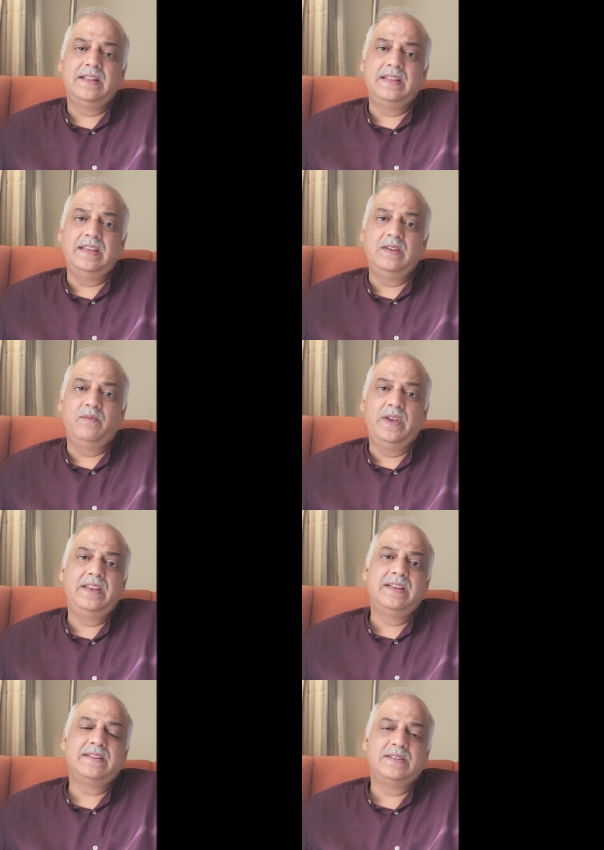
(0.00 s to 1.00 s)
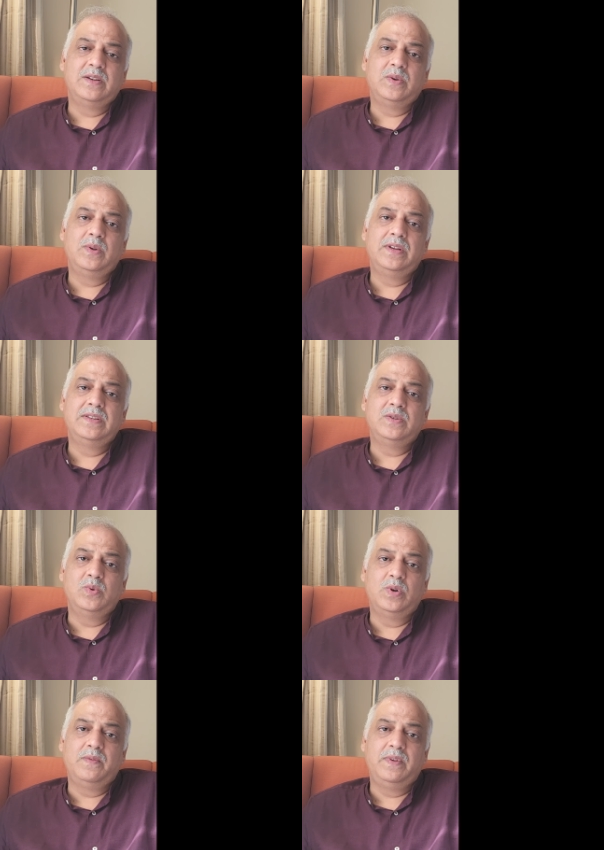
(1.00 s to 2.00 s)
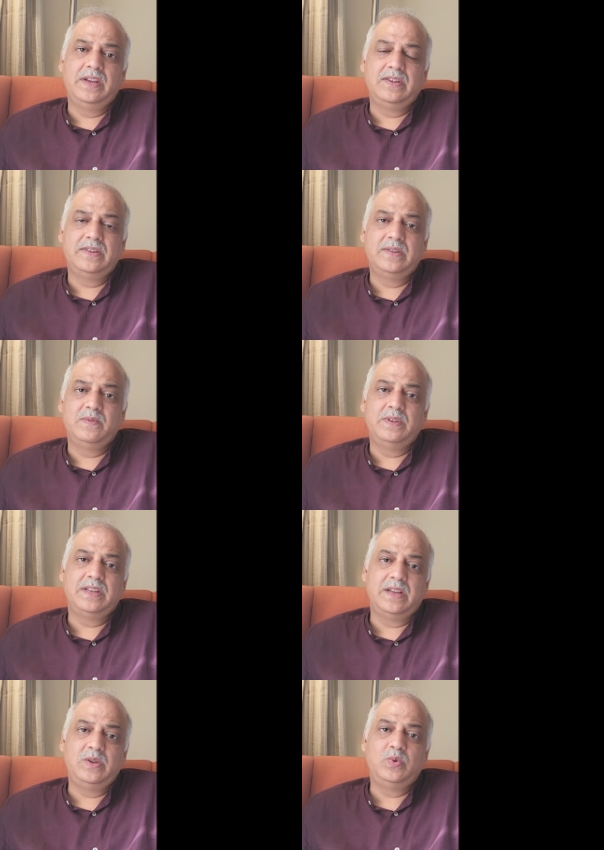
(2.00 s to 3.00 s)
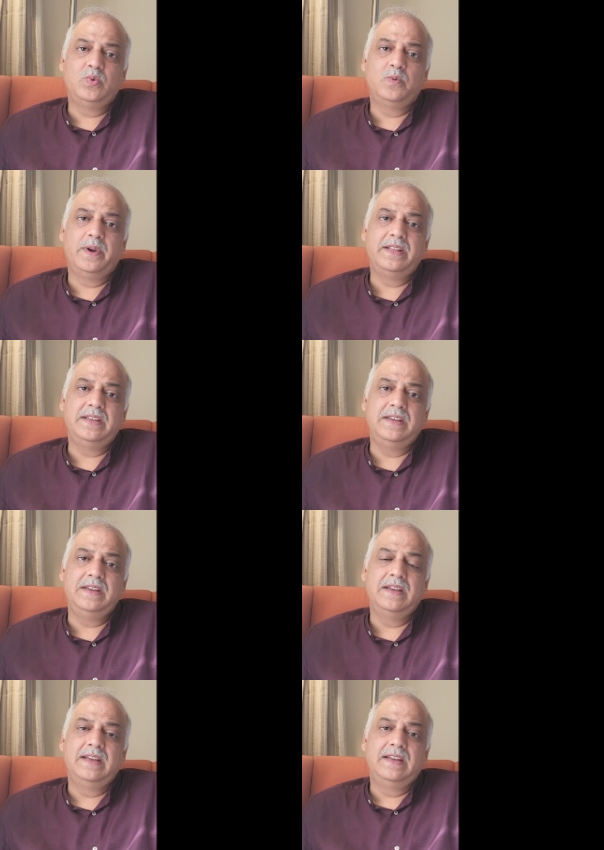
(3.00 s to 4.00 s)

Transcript: The various circulars, notifications which are issued by the